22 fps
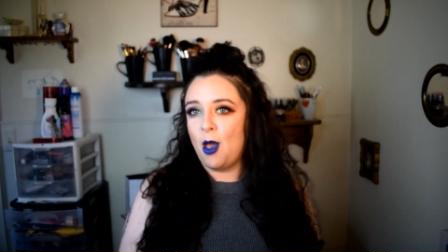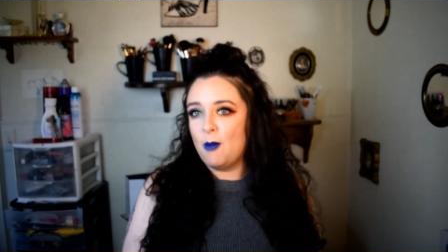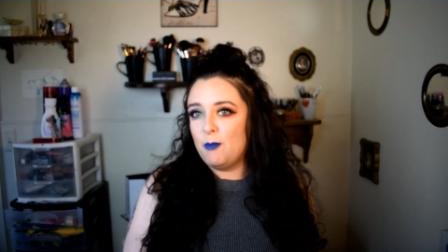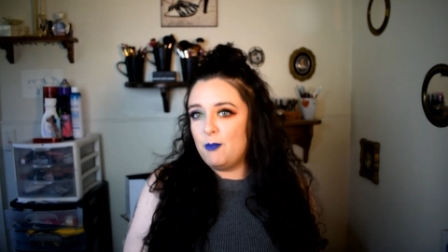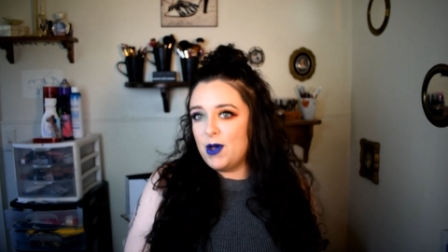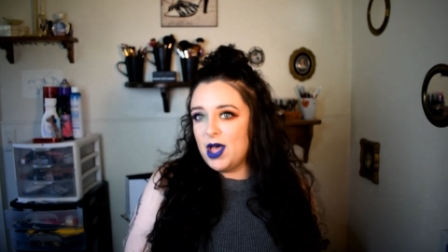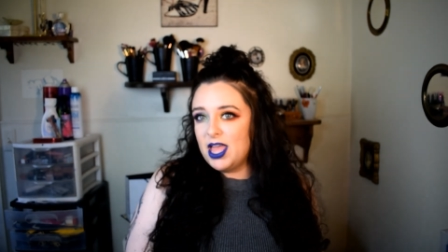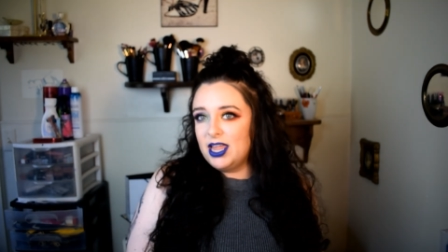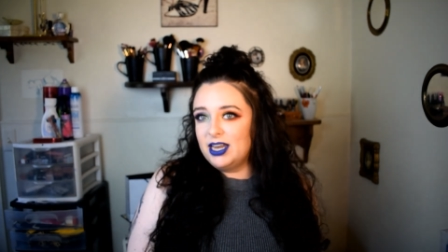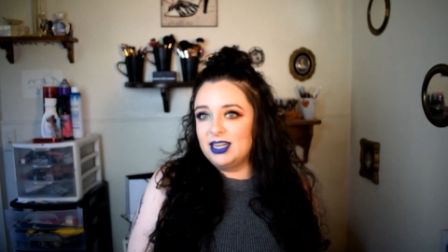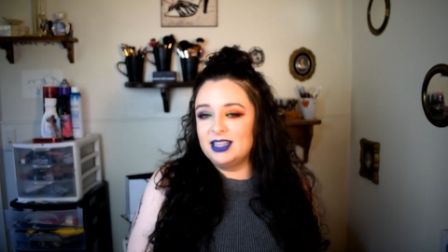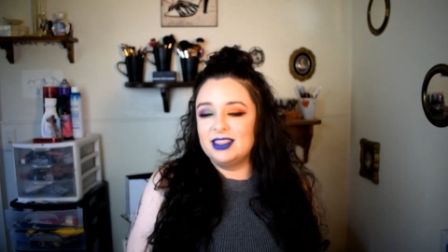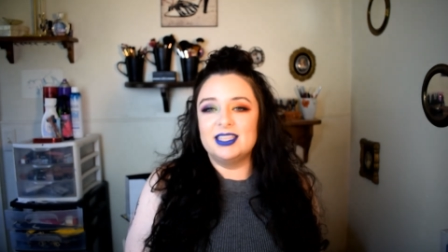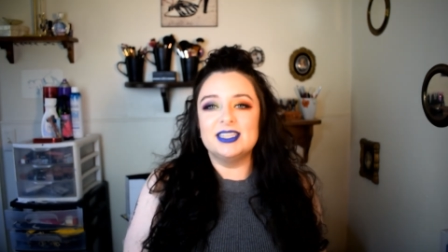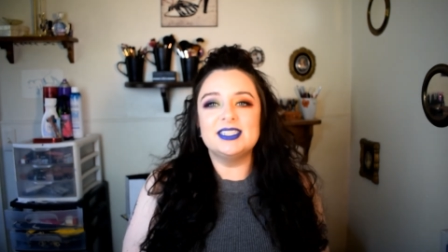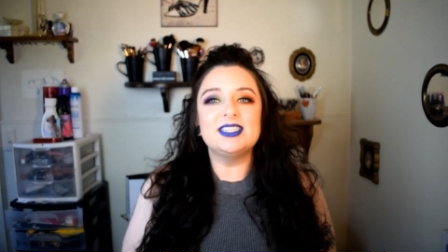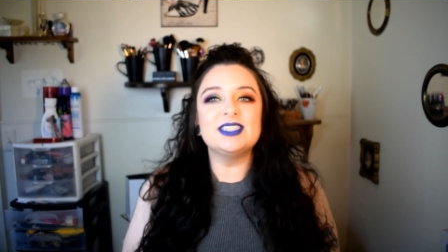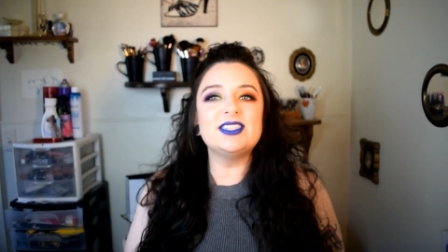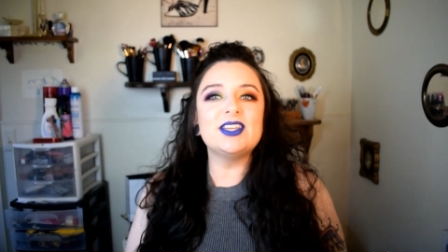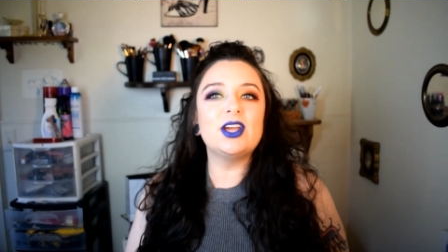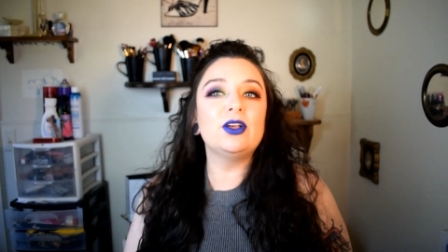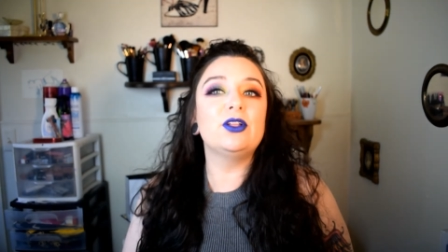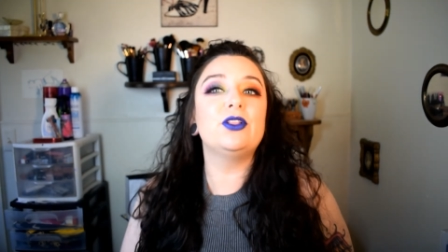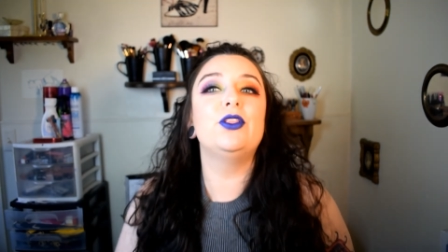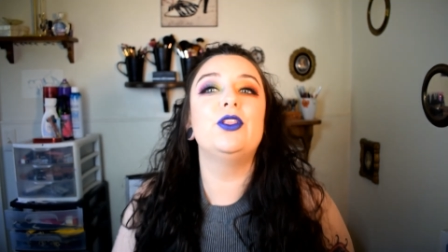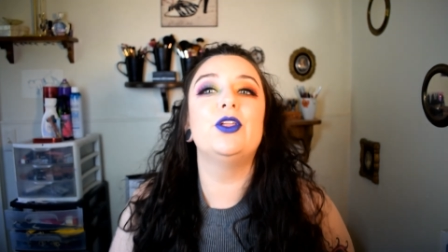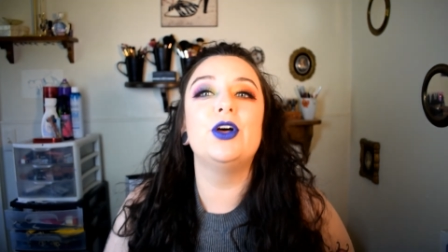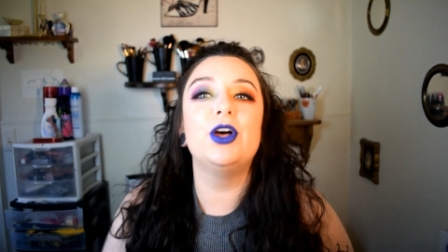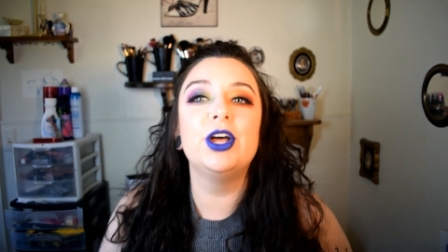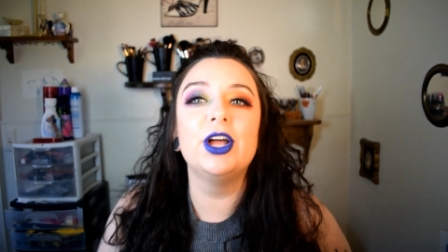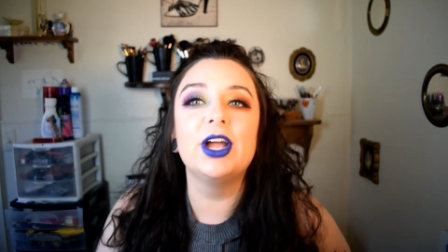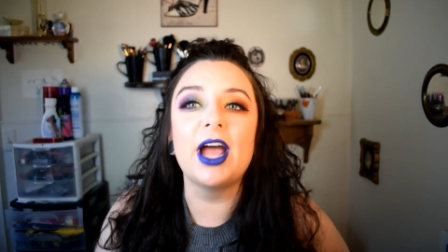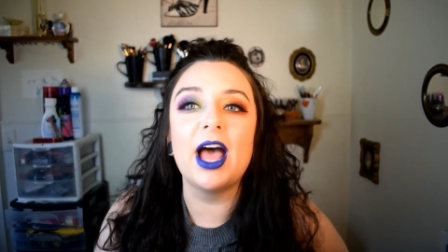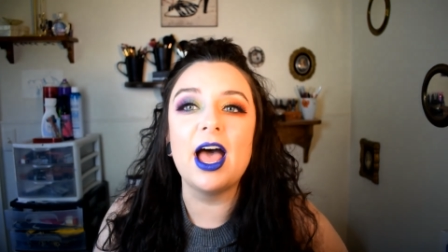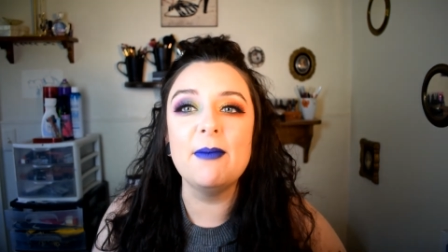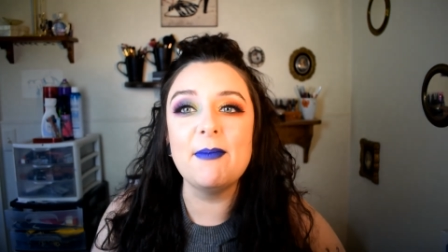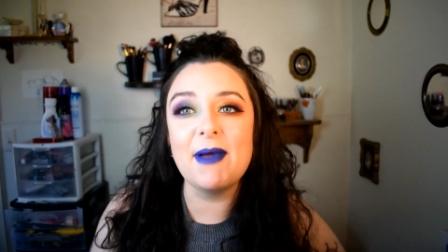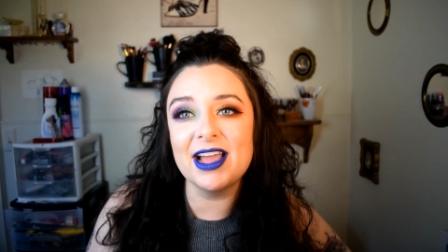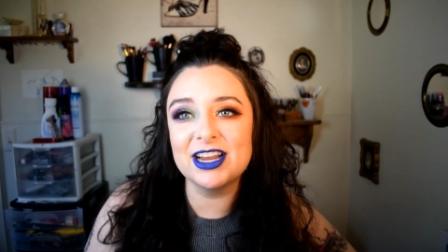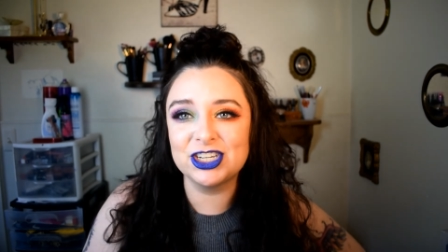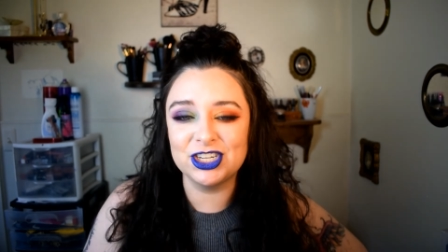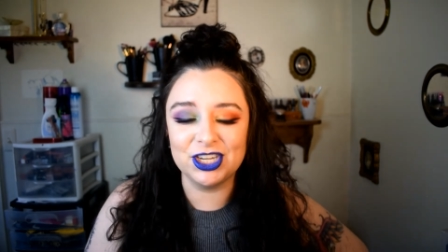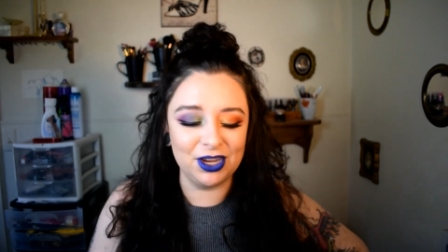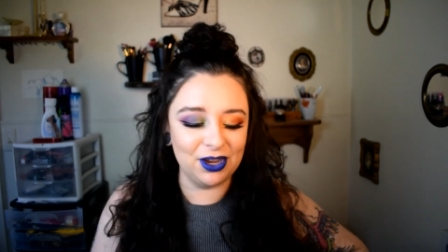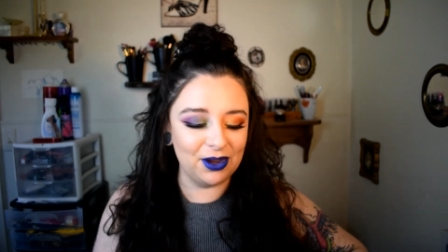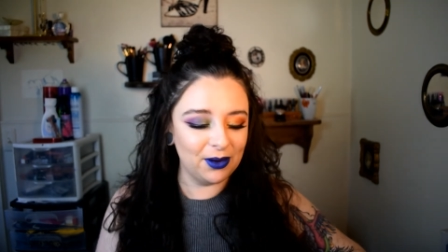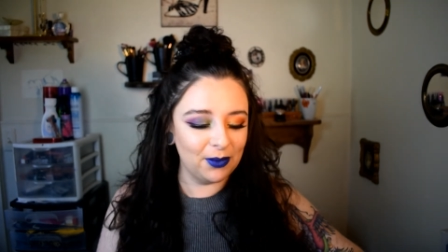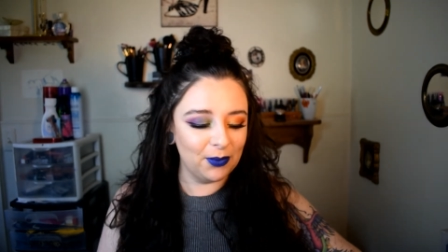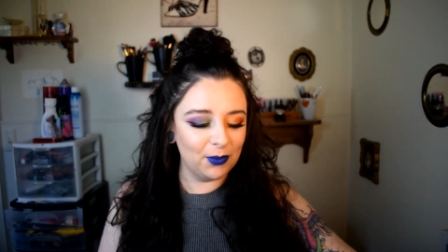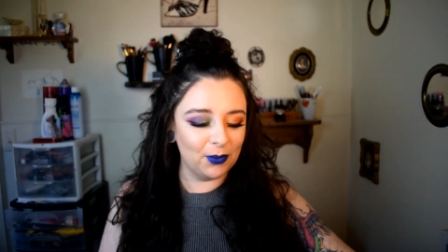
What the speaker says: But this is our look. I'm actually